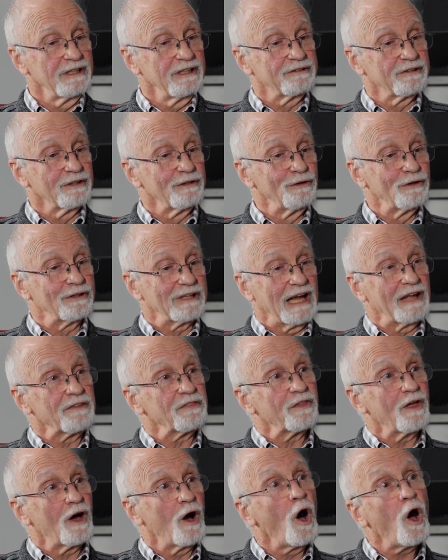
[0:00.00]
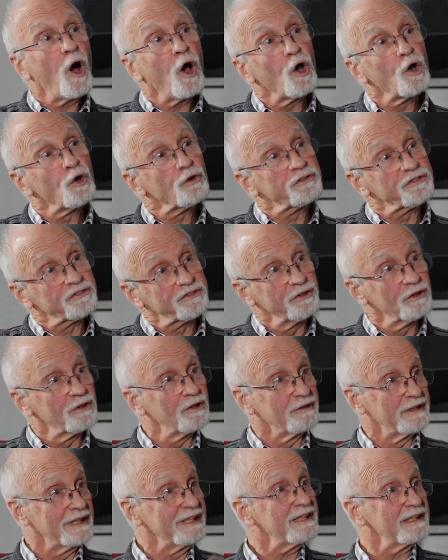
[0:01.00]
you need to look at the whole
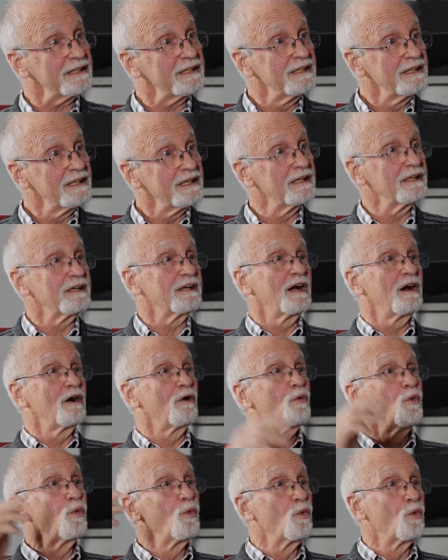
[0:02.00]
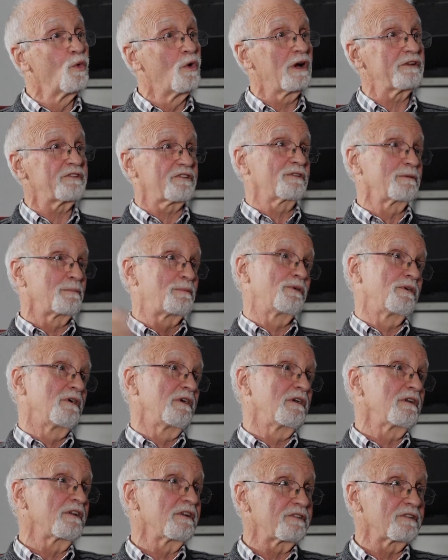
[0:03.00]
story and go, what's the
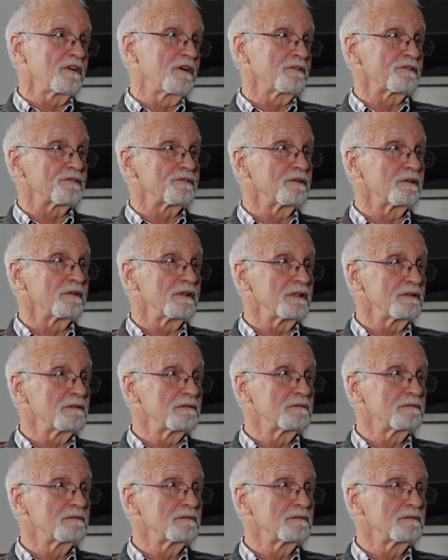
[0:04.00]
point of this whole story?